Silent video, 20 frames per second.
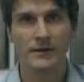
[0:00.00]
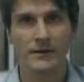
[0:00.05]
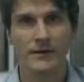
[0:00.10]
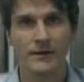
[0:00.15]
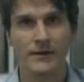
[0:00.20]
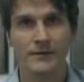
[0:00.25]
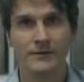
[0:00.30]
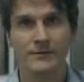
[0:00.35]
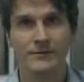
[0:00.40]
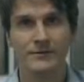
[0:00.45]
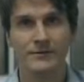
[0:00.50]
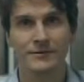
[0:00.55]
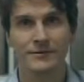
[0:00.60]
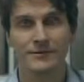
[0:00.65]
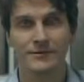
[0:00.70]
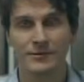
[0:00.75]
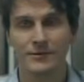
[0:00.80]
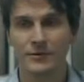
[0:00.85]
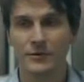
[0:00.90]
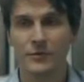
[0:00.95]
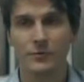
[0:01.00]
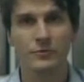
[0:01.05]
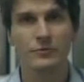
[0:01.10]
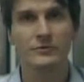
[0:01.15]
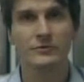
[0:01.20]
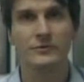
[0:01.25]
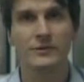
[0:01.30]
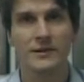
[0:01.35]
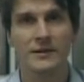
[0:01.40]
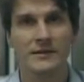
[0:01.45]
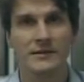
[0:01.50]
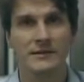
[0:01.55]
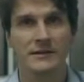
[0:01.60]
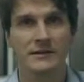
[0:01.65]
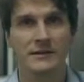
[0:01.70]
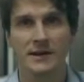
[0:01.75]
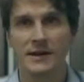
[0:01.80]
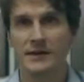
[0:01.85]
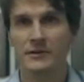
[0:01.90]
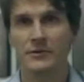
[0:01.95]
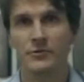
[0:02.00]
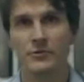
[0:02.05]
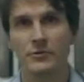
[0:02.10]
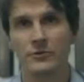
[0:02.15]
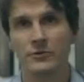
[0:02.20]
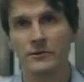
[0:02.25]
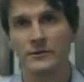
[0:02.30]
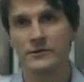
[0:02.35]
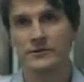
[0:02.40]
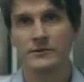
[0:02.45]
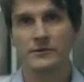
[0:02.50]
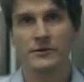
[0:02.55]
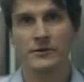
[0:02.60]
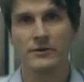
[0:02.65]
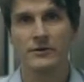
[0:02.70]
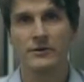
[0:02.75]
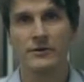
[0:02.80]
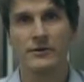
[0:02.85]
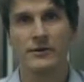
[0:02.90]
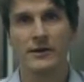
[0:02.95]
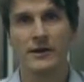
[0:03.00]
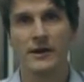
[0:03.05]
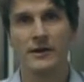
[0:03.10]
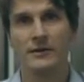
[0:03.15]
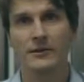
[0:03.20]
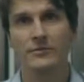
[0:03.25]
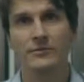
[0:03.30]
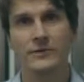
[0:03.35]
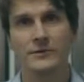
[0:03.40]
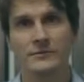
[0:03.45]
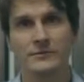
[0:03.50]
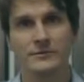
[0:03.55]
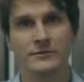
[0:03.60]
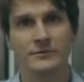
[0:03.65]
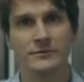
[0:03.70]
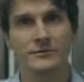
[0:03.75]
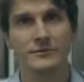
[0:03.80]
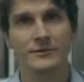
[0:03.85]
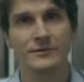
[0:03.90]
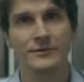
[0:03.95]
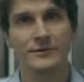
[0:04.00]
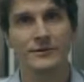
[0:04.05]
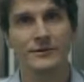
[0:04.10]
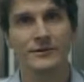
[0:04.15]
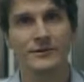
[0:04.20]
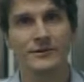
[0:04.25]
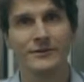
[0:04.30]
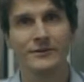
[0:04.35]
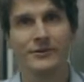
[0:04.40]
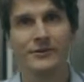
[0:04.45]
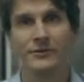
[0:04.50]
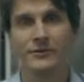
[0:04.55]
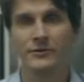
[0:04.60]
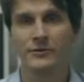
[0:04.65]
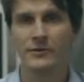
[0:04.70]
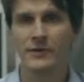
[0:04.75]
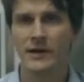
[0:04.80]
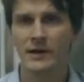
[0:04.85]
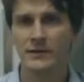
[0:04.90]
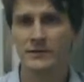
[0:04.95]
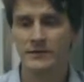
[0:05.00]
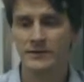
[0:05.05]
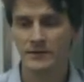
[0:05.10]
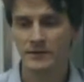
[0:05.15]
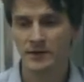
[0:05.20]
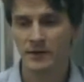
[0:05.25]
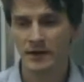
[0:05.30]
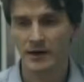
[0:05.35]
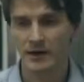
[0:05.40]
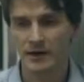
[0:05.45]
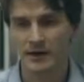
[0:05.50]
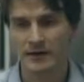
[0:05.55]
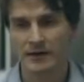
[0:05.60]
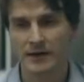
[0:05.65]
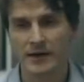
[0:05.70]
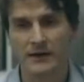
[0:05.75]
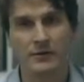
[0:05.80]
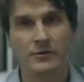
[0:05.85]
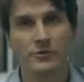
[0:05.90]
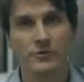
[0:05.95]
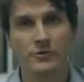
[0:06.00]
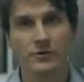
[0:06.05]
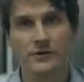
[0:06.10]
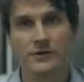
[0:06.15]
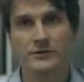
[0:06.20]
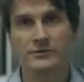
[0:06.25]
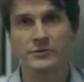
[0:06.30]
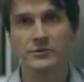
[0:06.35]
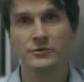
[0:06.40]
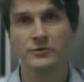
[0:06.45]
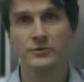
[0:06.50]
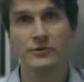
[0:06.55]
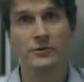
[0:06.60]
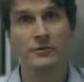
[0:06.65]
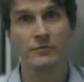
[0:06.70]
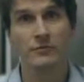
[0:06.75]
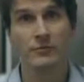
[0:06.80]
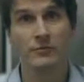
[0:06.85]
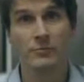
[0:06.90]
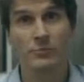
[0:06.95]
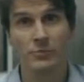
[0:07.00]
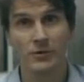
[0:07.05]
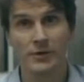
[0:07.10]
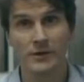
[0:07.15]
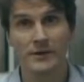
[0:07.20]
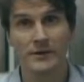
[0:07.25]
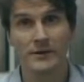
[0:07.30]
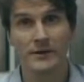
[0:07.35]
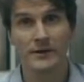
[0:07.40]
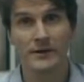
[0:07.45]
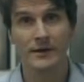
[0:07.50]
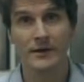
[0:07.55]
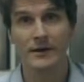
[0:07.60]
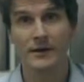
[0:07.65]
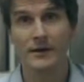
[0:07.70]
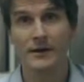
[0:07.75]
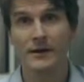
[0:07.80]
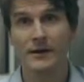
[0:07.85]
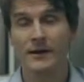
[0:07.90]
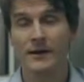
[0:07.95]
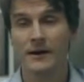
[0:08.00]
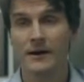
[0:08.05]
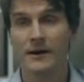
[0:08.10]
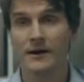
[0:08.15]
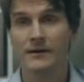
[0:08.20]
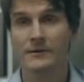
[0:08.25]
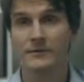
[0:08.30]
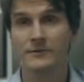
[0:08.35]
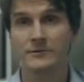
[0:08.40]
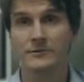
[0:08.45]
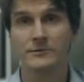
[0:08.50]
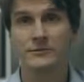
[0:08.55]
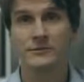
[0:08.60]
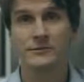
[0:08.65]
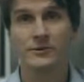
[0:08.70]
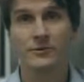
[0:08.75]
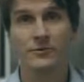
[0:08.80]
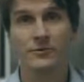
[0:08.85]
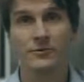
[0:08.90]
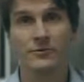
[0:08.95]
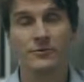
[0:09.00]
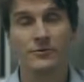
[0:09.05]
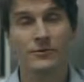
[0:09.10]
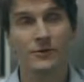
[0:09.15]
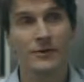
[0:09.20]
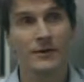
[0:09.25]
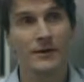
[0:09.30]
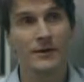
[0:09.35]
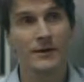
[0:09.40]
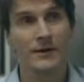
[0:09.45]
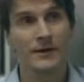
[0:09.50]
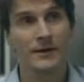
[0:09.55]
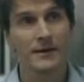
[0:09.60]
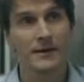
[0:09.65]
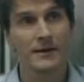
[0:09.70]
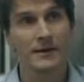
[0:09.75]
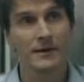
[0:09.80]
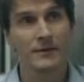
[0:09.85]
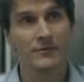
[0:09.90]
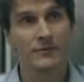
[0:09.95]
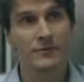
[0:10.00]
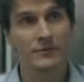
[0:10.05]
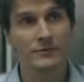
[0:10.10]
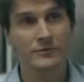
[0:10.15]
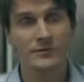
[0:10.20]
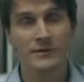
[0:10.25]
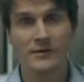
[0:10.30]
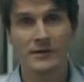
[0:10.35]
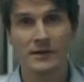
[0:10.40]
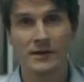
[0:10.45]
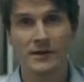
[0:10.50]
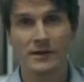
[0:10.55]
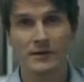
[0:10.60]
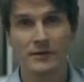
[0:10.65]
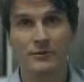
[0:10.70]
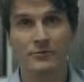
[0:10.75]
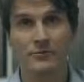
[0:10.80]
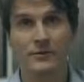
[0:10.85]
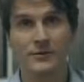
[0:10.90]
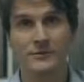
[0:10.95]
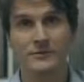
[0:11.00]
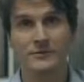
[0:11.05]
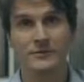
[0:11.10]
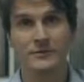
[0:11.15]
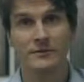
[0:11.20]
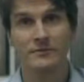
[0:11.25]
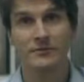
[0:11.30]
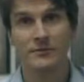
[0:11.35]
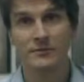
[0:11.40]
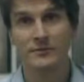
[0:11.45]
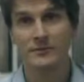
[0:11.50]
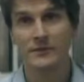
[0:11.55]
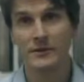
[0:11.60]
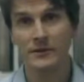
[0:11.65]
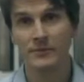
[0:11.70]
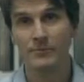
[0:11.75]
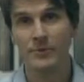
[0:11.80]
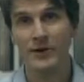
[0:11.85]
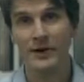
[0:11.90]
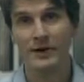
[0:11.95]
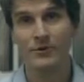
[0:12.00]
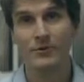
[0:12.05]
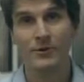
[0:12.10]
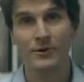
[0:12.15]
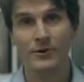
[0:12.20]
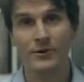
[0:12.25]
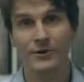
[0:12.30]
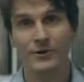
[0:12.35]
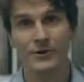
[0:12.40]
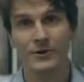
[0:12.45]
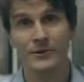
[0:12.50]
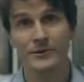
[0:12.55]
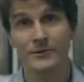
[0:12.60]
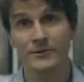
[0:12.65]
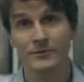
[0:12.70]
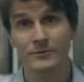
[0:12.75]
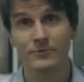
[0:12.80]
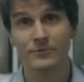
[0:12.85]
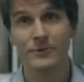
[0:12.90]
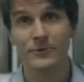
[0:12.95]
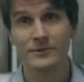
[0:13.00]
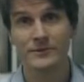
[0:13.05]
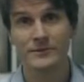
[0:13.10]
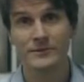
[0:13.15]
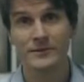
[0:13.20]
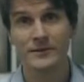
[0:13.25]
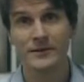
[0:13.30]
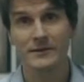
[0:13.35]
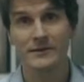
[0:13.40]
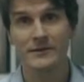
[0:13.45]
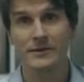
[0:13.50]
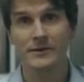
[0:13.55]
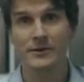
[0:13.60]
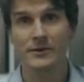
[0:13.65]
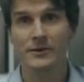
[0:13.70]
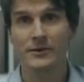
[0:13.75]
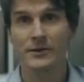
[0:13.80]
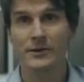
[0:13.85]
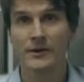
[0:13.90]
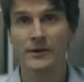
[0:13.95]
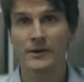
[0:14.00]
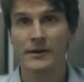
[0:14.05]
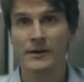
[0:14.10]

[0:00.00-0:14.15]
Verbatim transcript: in who were selected not according to their eloquence. You know, they're not uh, not according to their viewpoint. Uh, so, if there's any eloquence, if there's any power to what's said here,